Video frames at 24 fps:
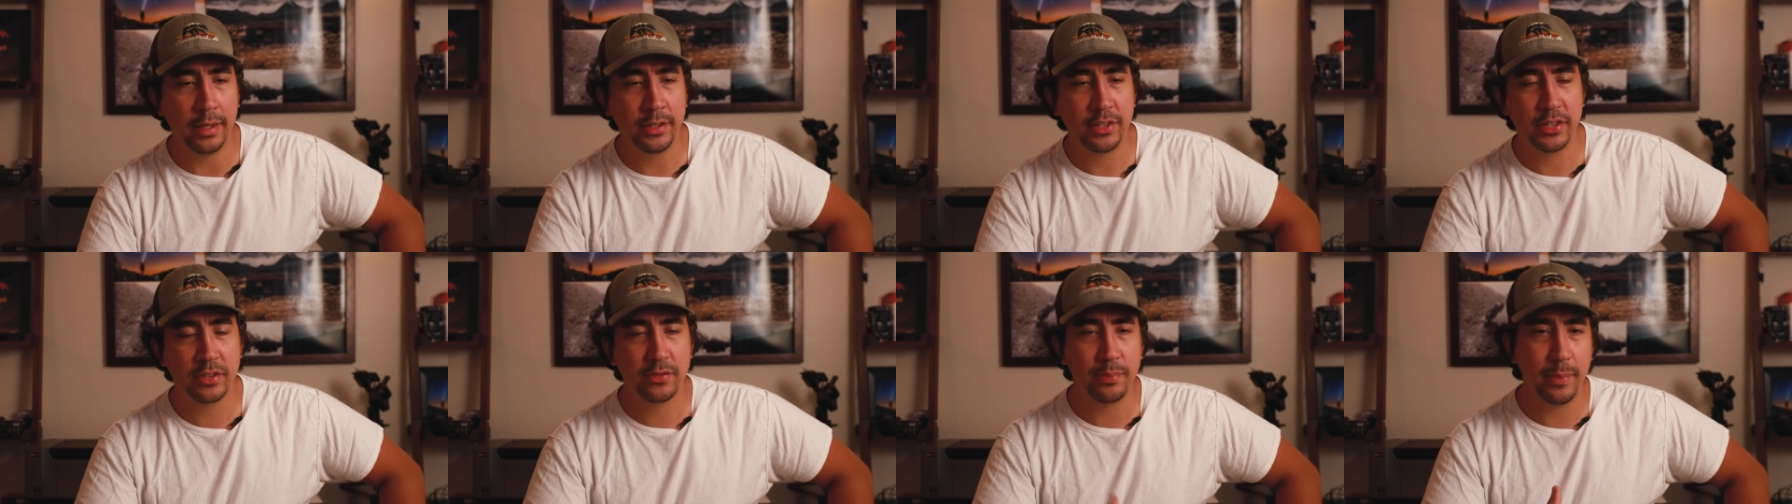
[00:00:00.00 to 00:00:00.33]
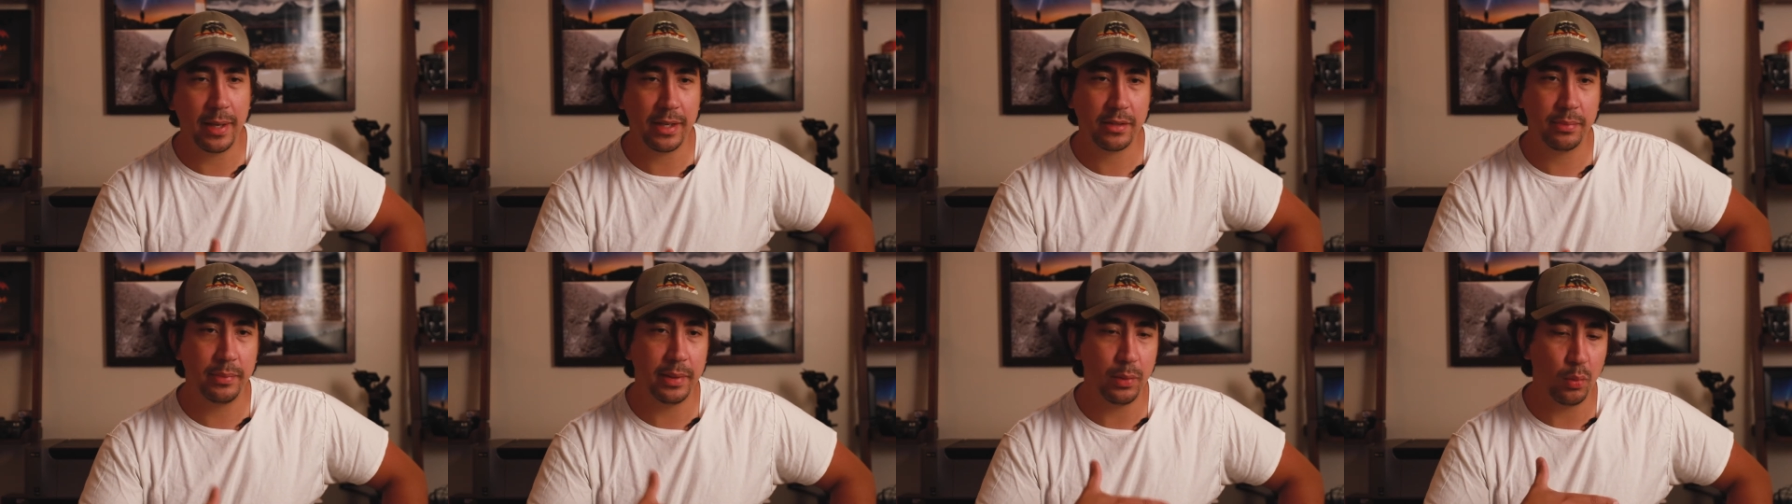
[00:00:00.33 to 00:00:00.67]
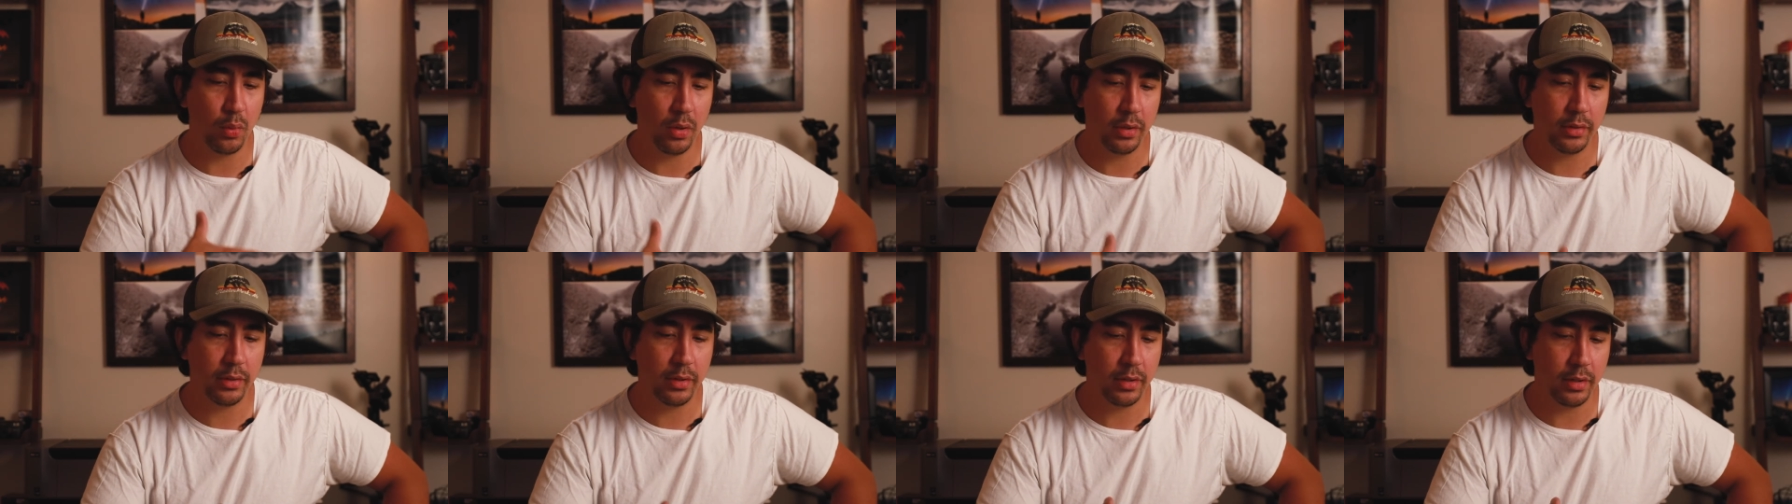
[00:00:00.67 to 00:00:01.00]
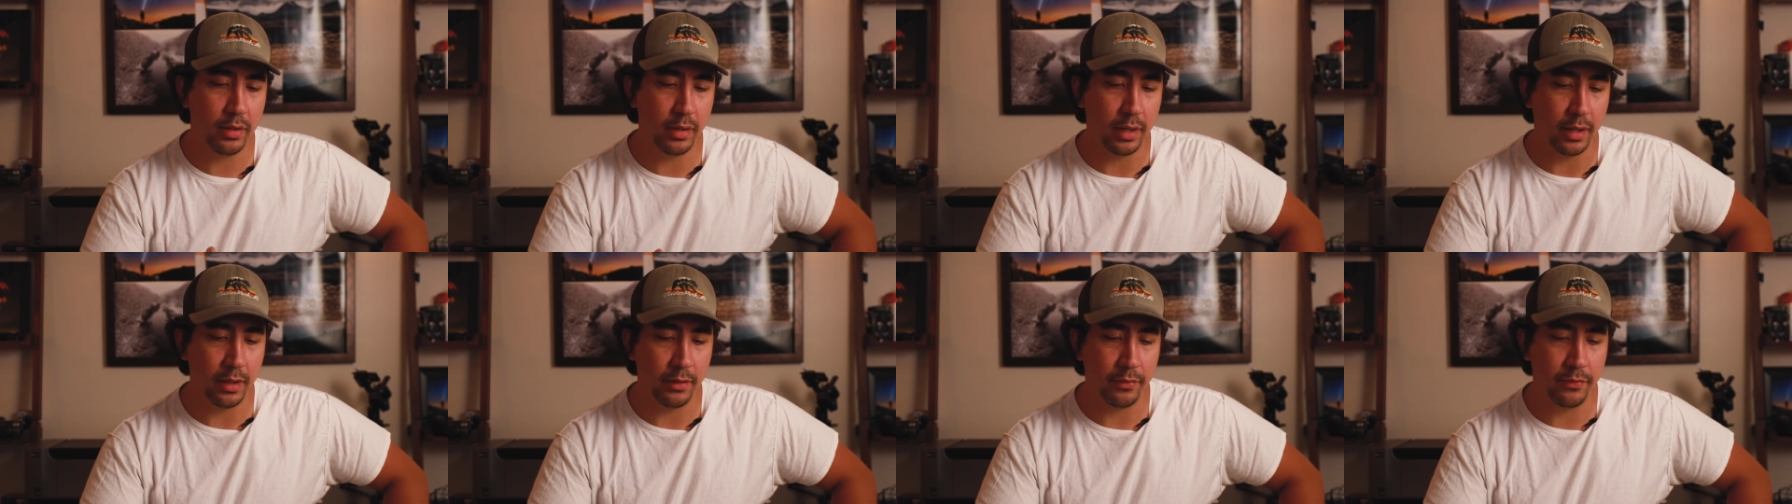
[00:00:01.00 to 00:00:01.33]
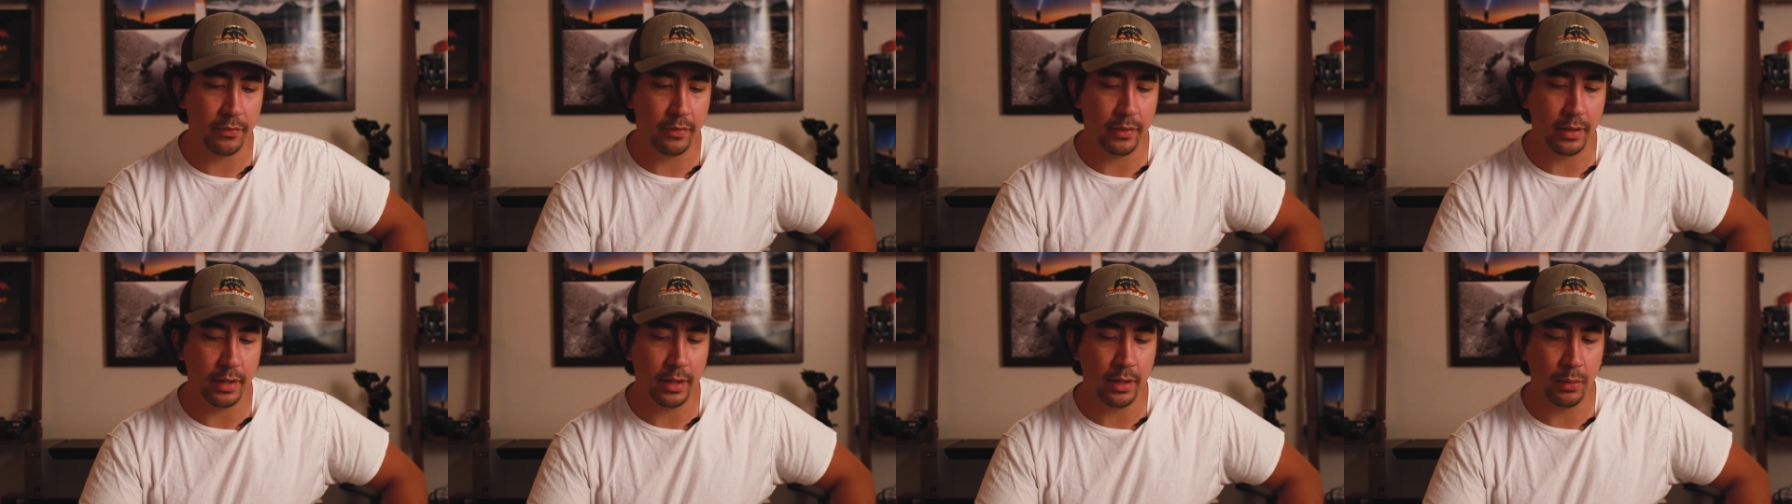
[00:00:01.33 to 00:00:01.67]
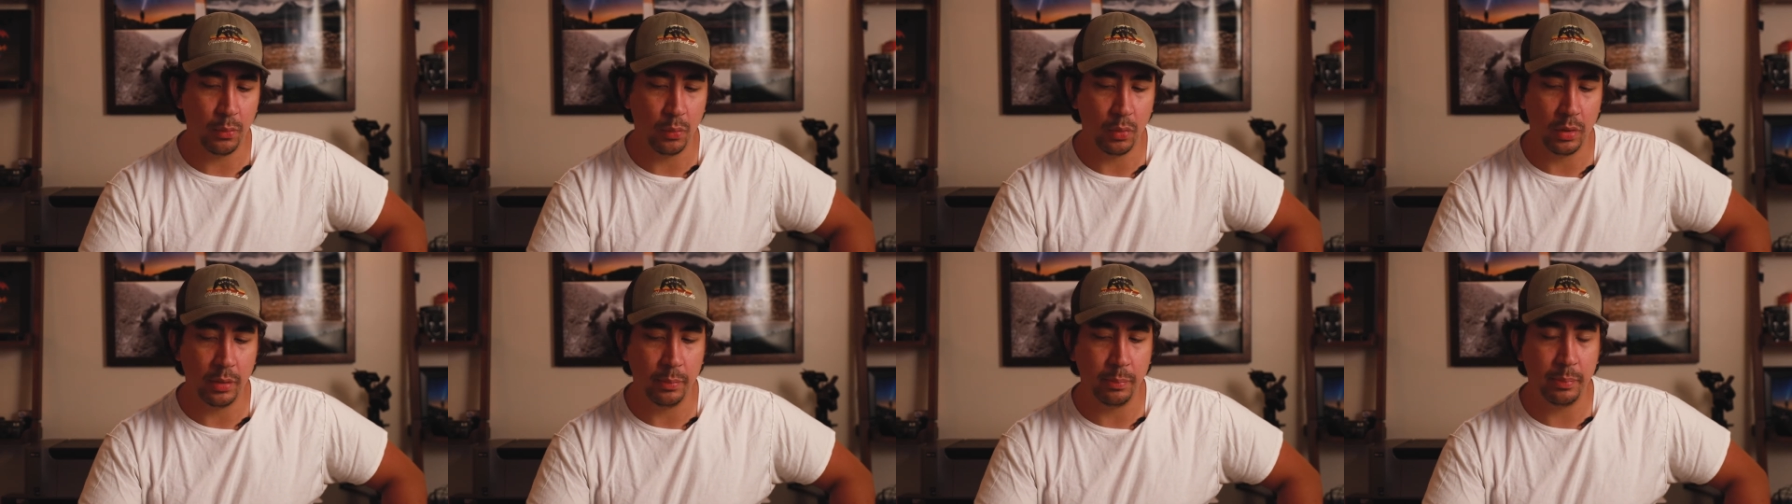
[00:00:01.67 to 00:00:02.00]
It just makes me wonder if
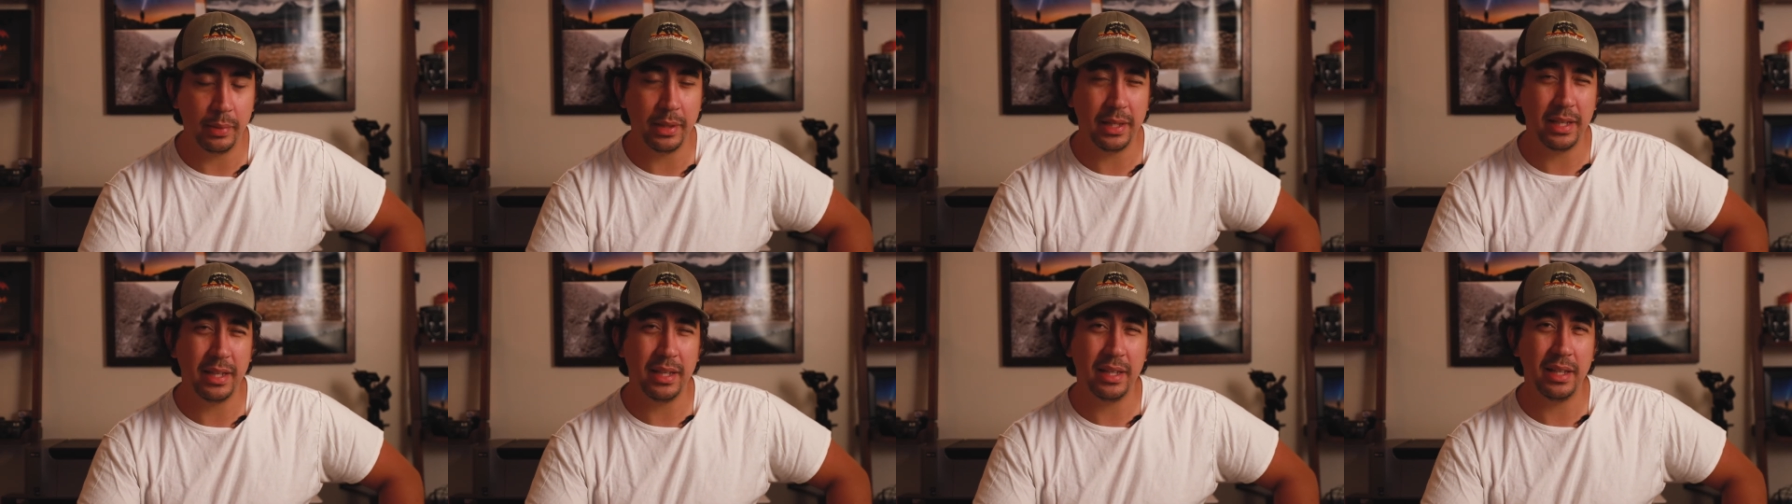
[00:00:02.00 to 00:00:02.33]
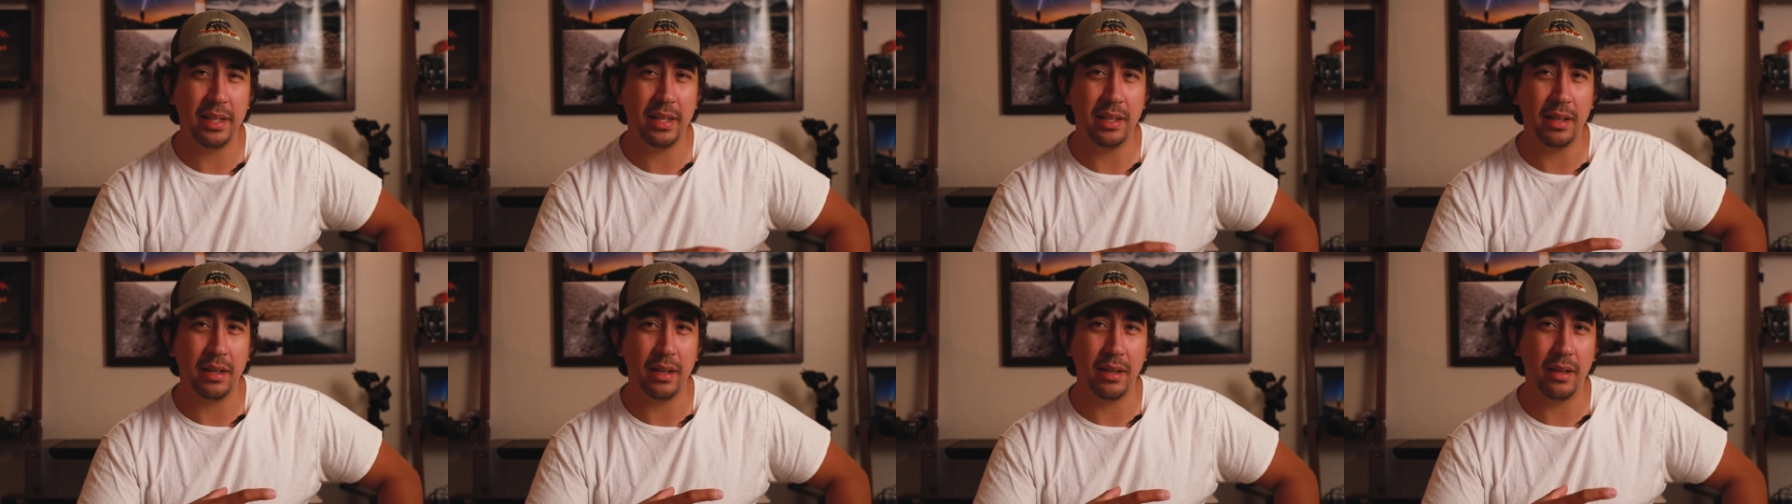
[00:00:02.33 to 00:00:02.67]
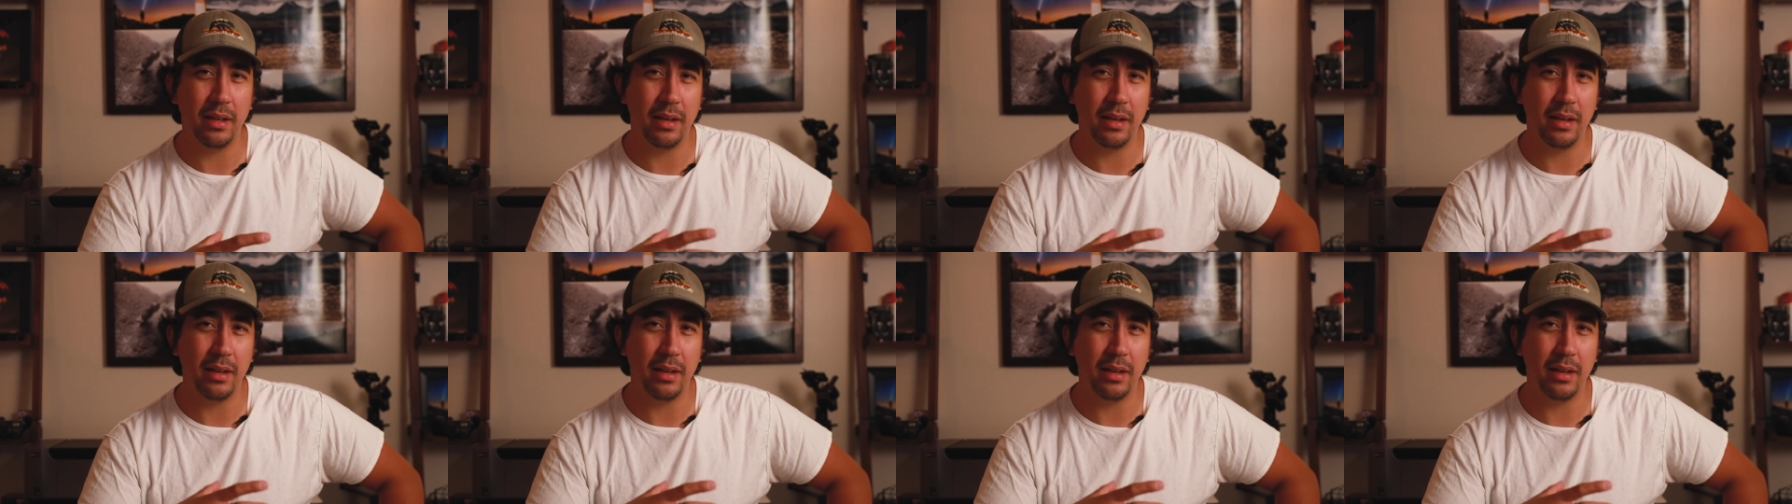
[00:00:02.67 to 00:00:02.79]
it would be